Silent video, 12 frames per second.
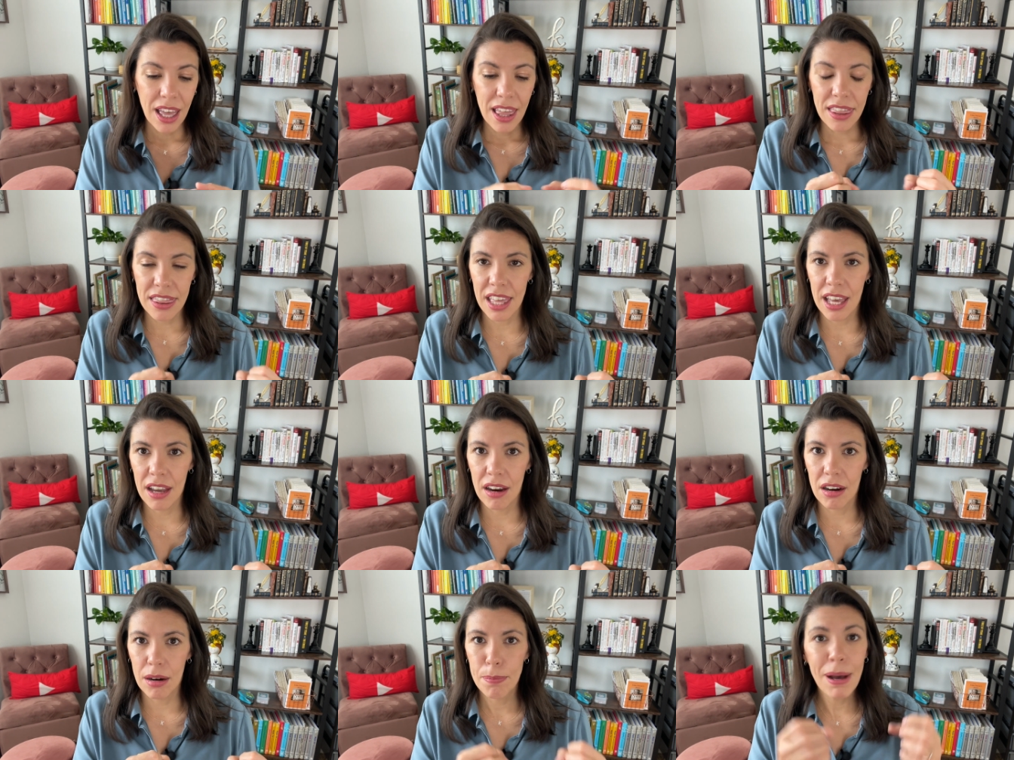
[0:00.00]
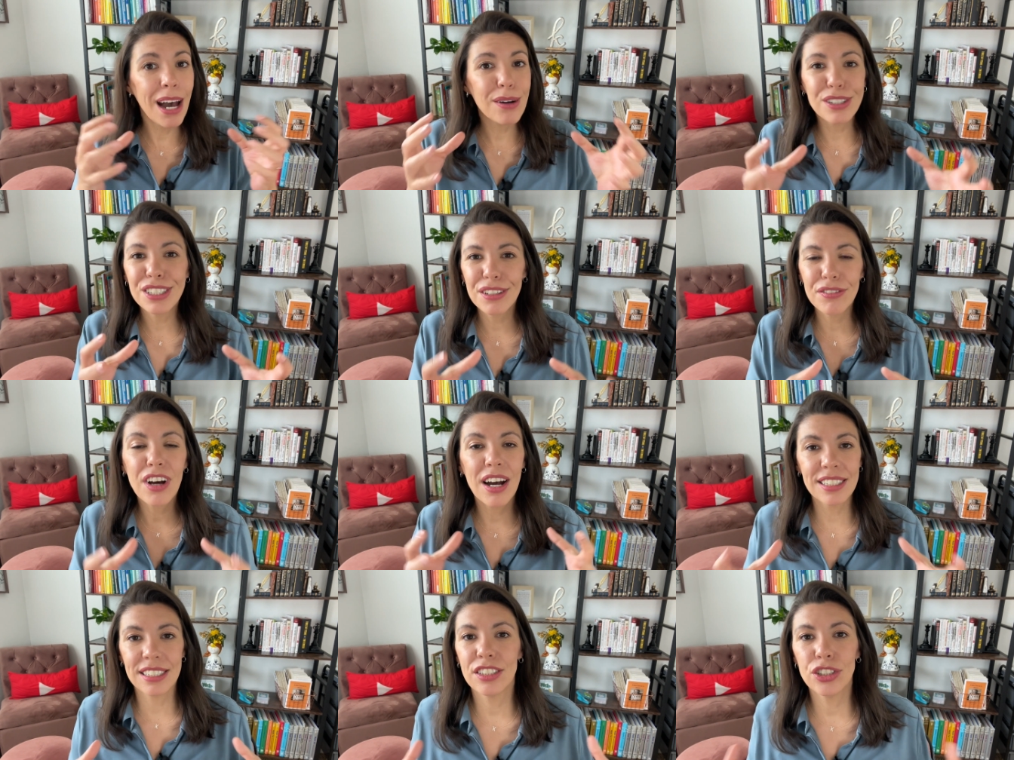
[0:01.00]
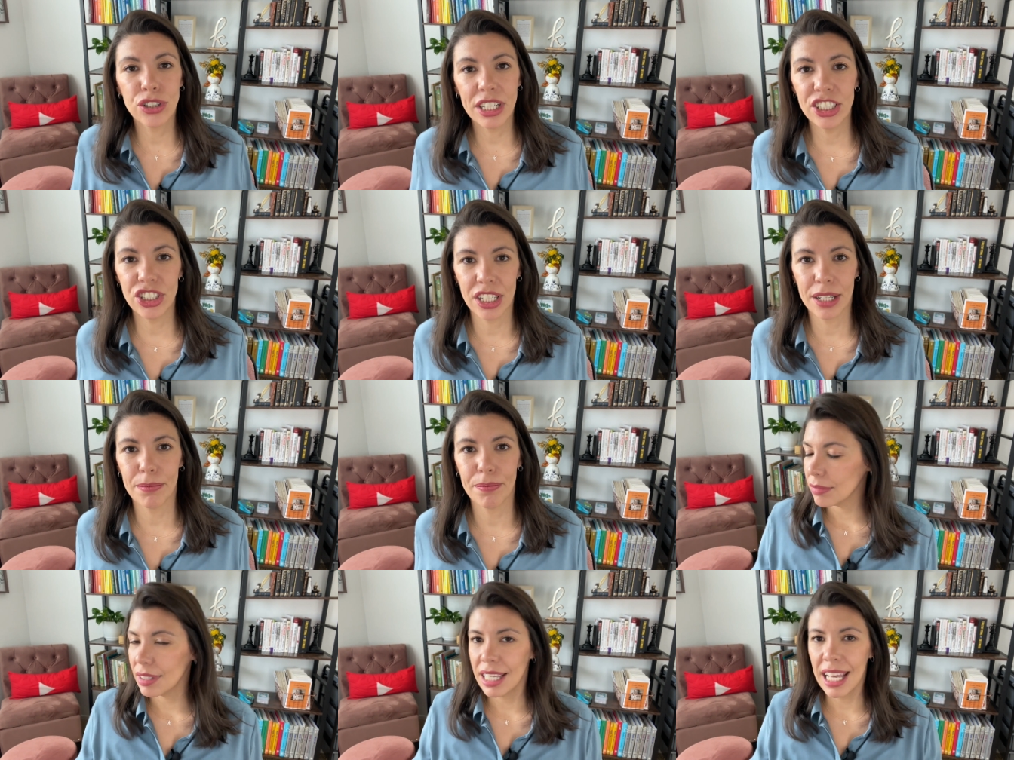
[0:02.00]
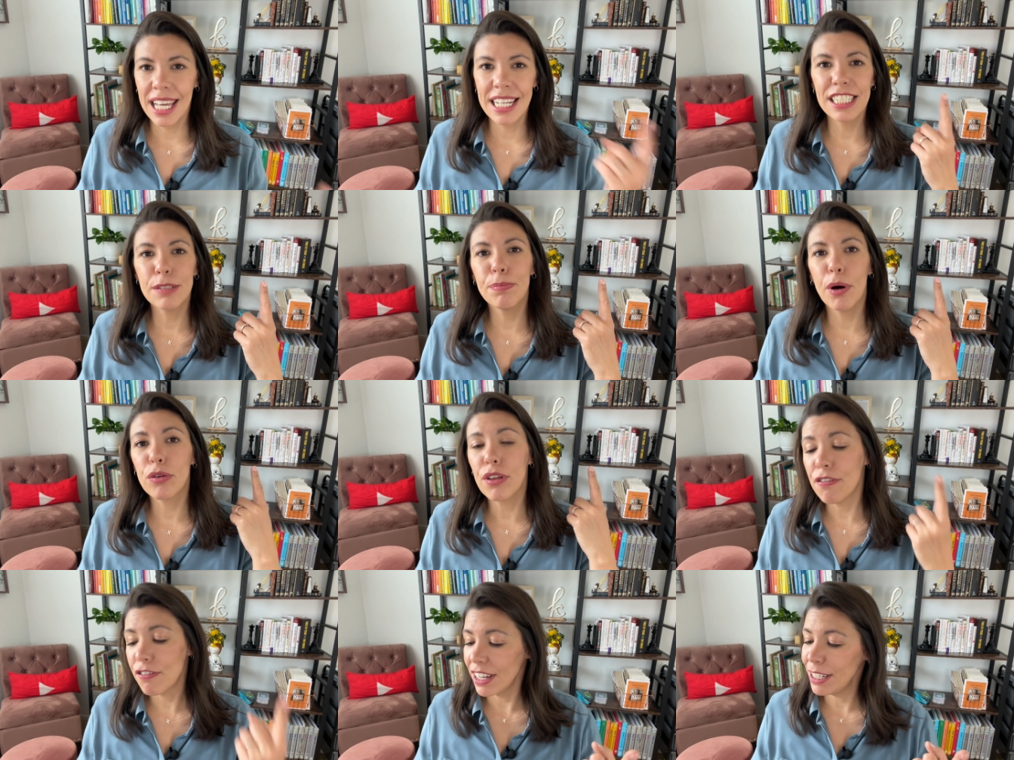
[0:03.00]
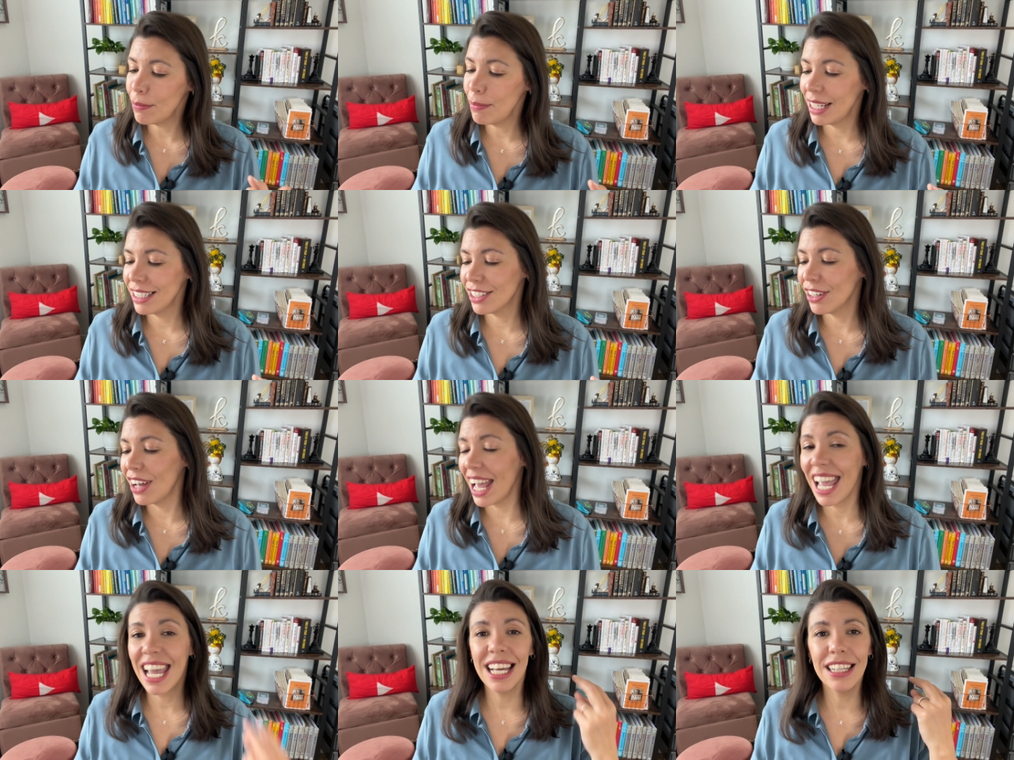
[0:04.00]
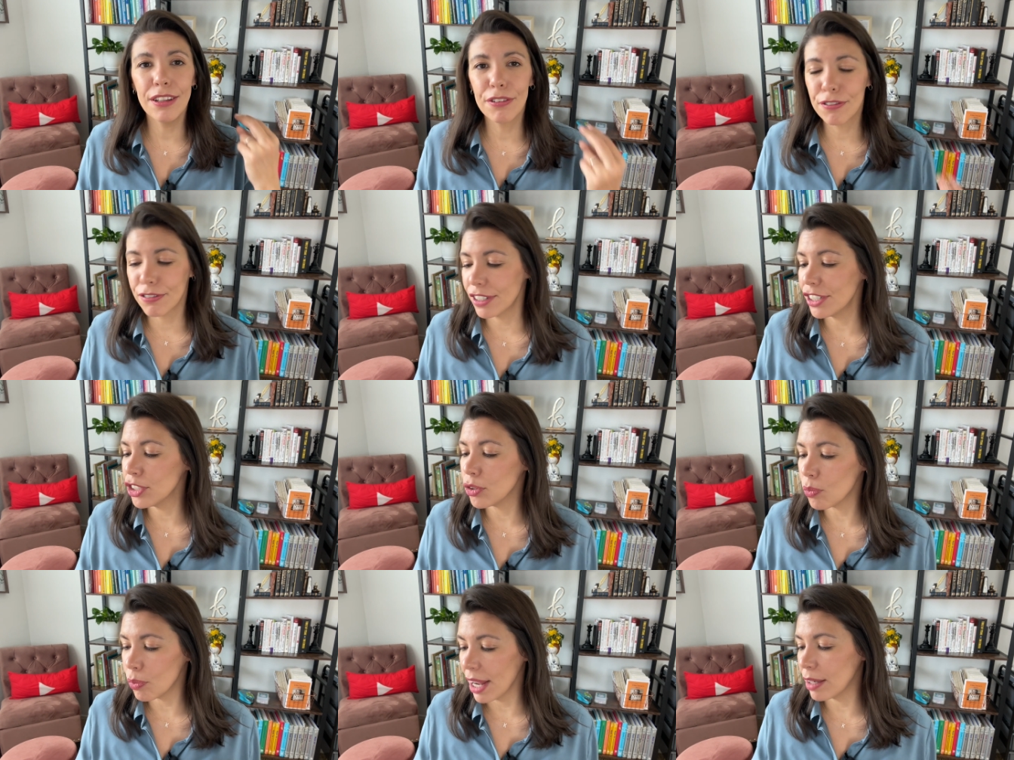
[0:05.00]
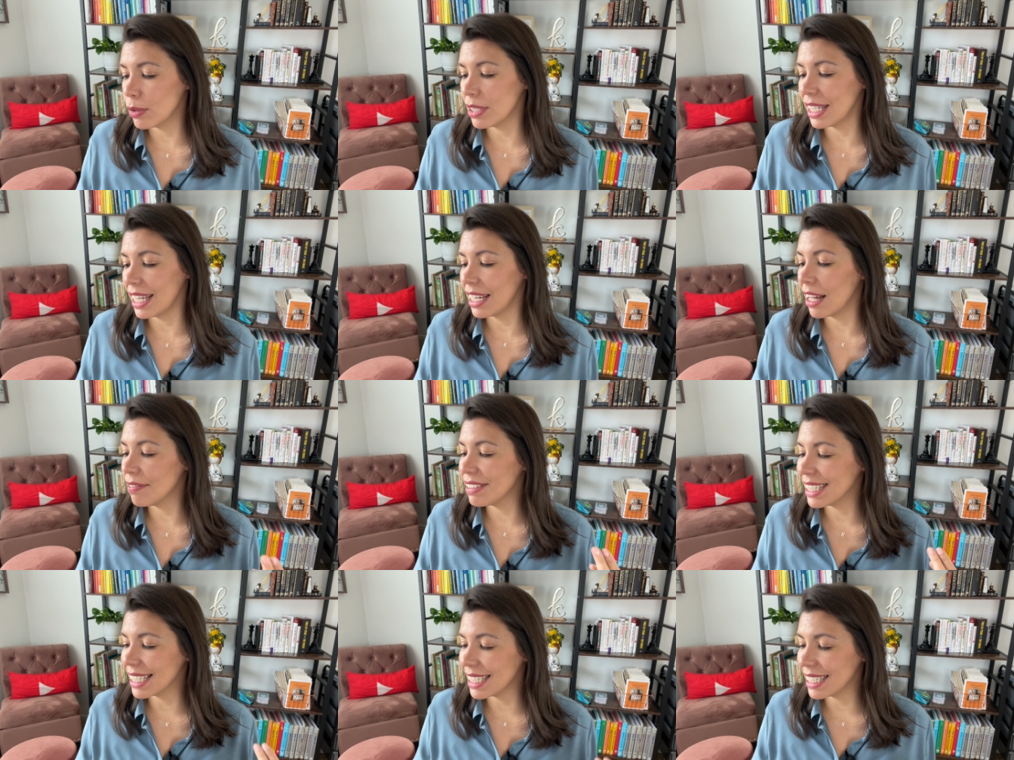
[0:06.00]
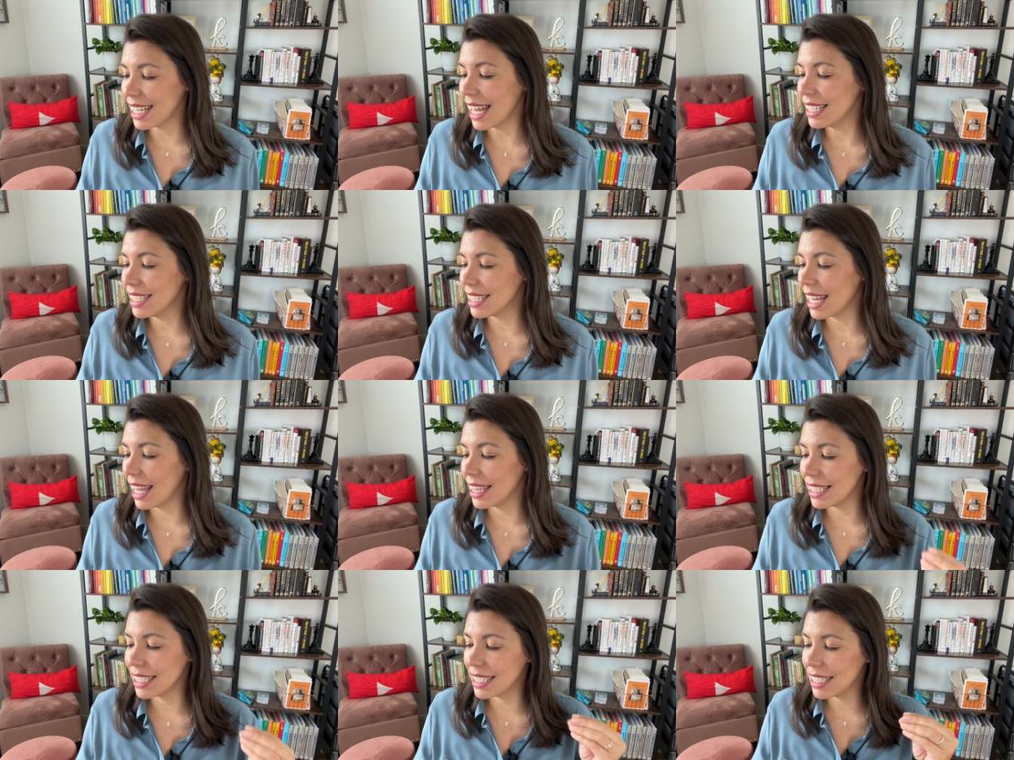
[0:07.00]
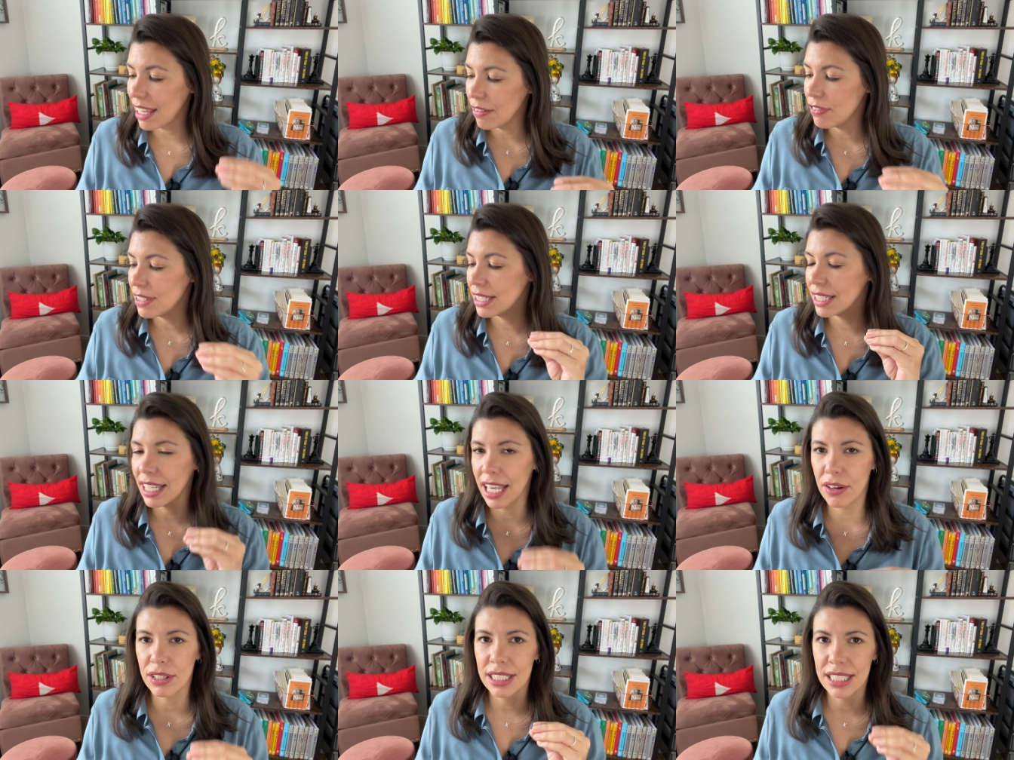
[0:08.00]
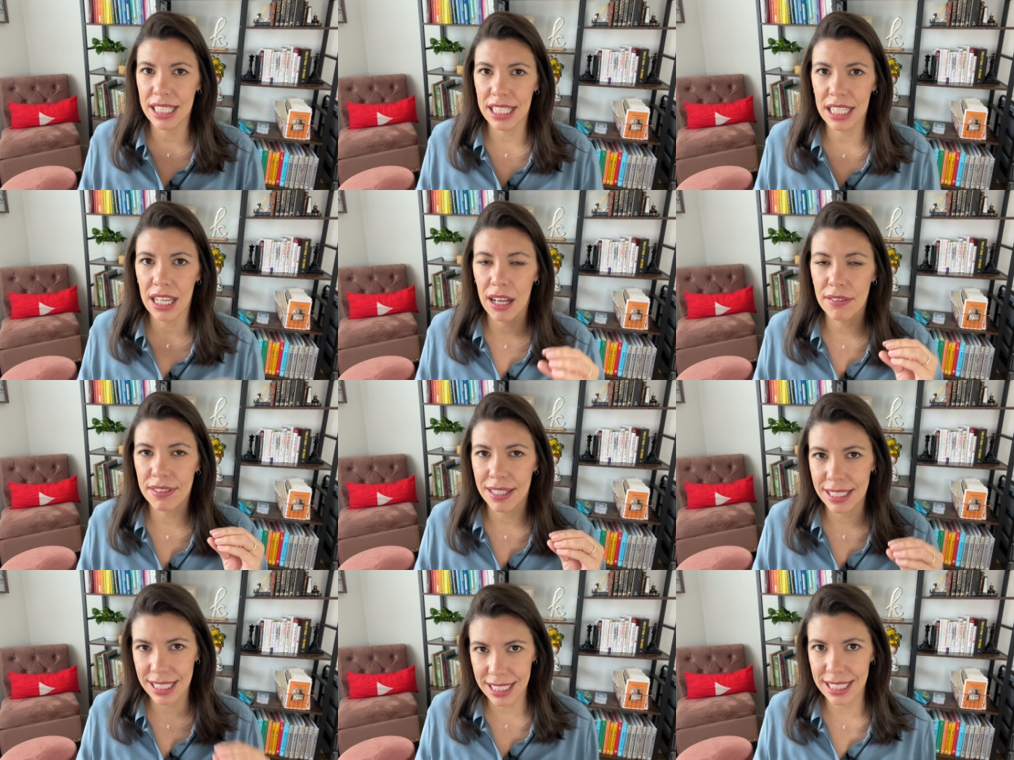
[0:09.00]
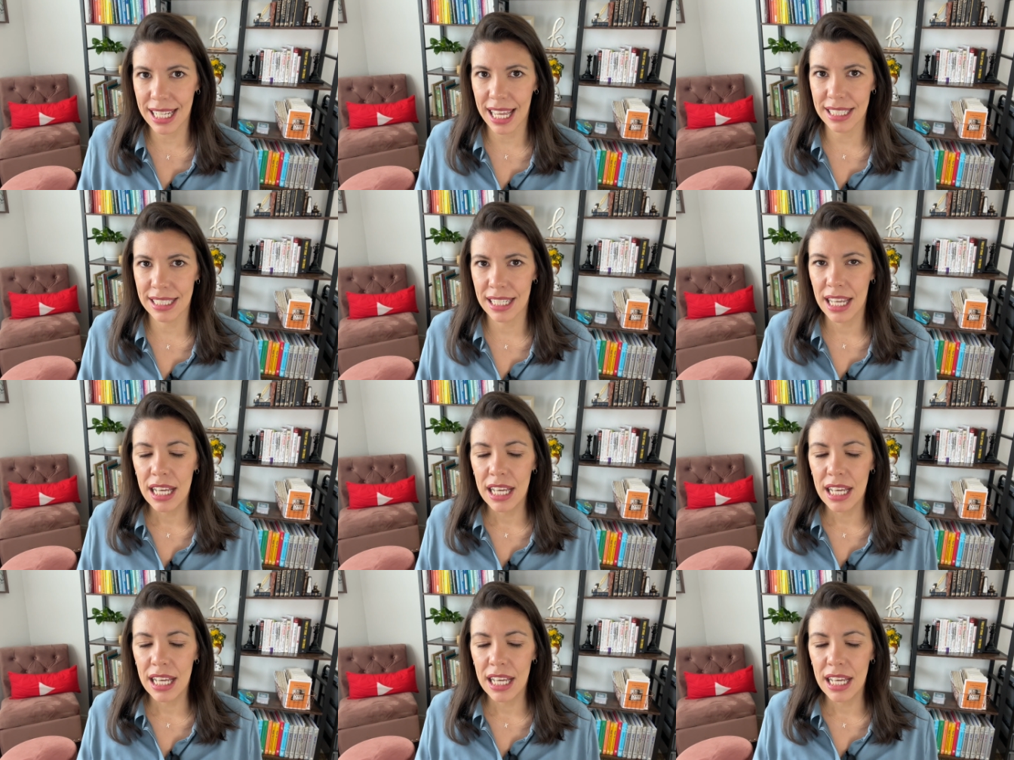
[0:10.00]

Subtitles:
their powers of concentration. It is both fundamental and the first requisite of success and the safest guarantee of success.